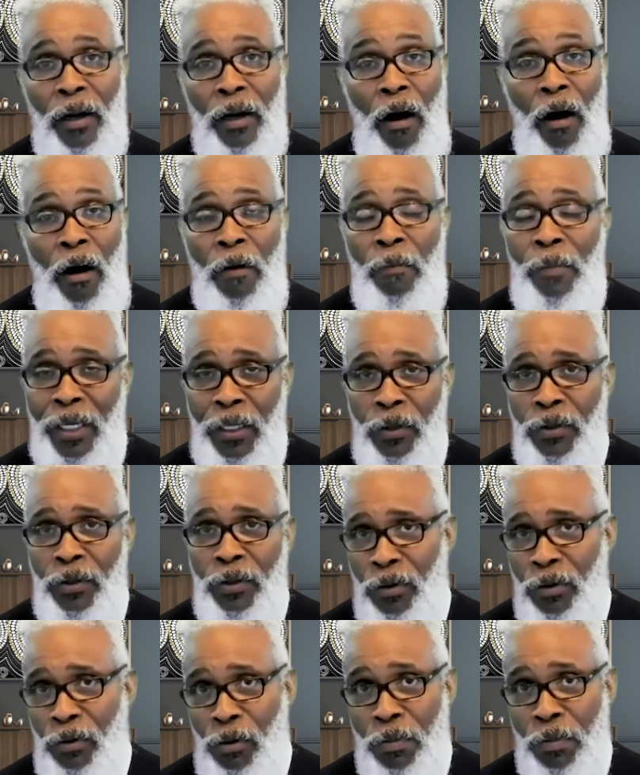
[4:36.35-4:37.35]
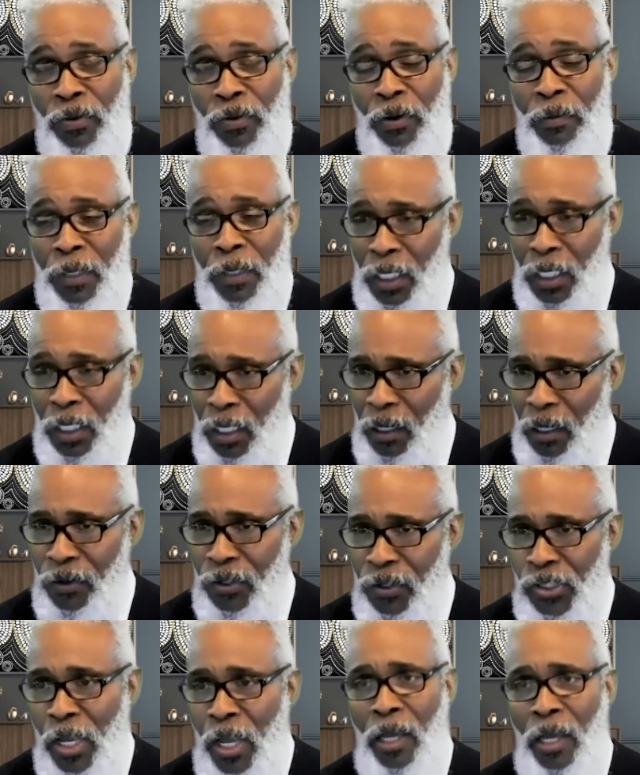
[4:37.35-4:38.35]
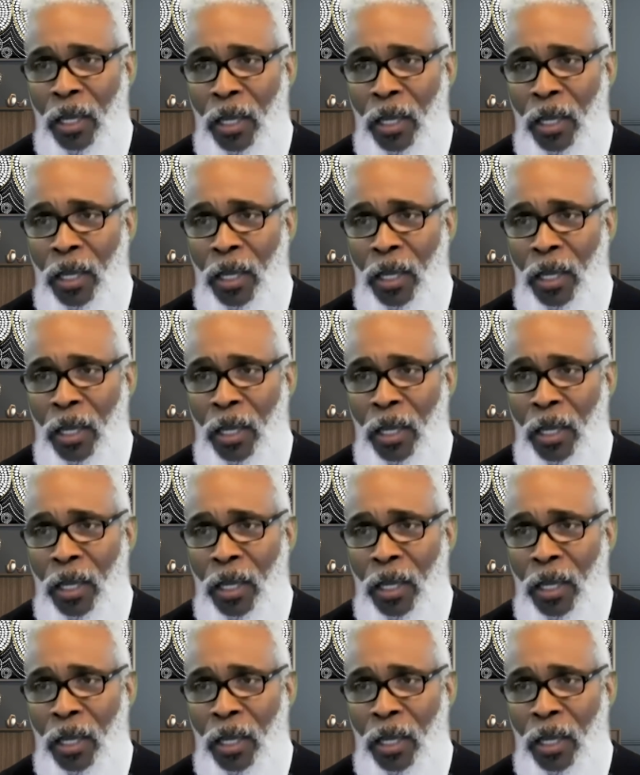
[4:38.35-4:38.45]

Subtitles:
all minority groups for many years,